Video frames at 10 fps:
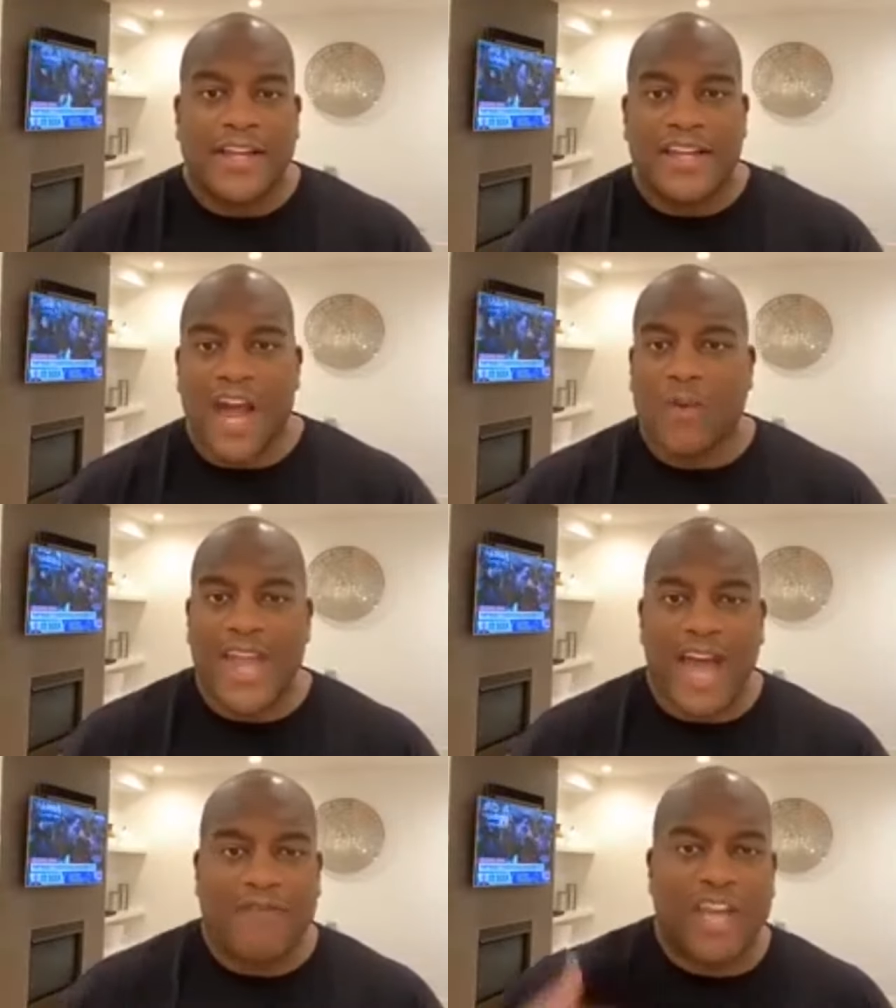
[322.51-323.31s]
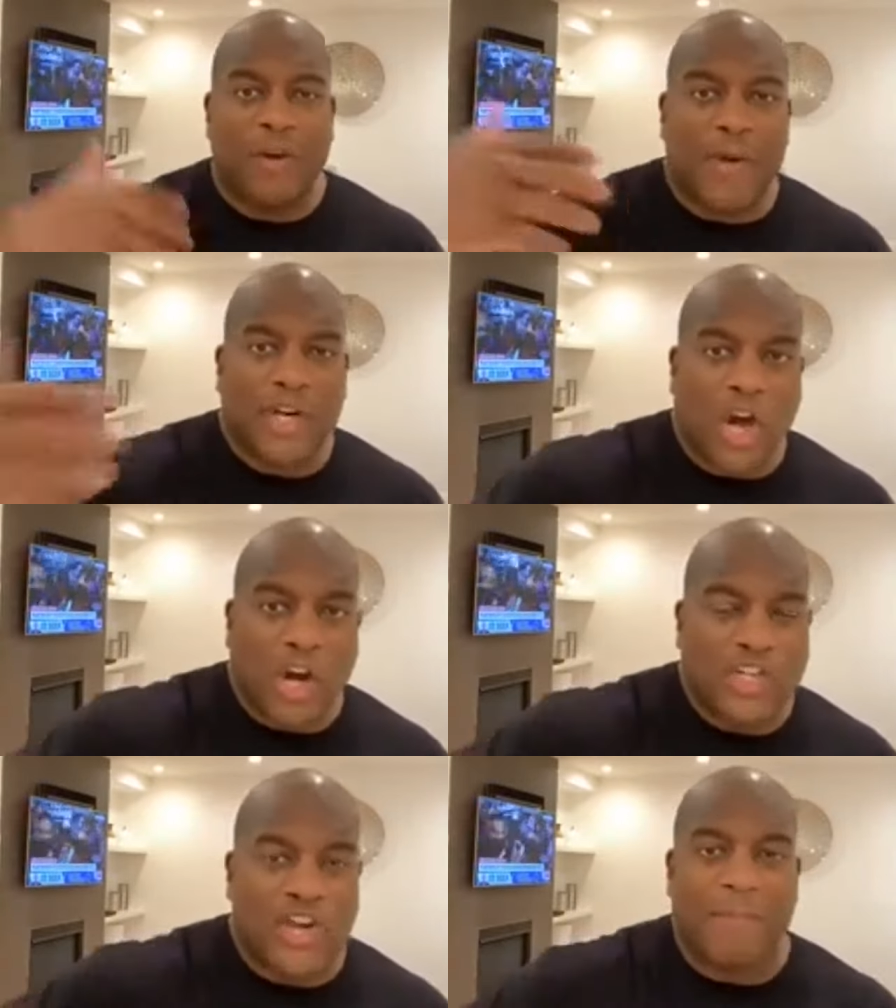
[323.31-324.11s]
now we have Cale
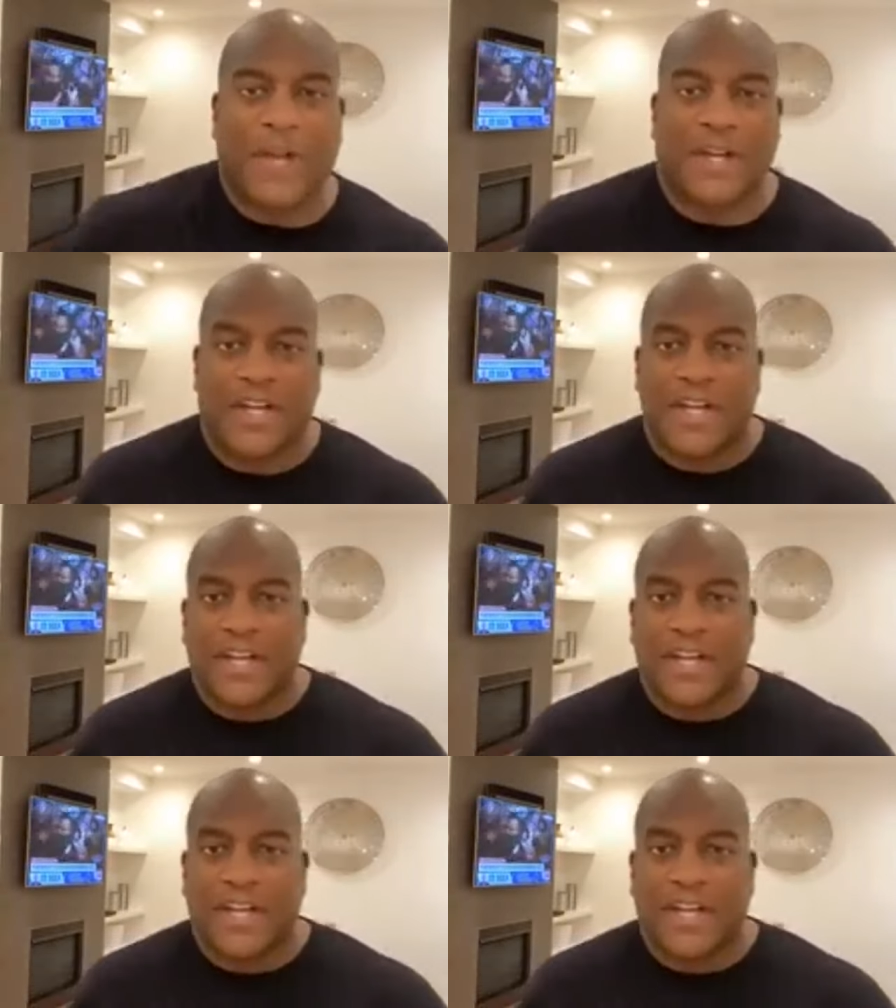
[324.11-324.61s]
Makar jumping.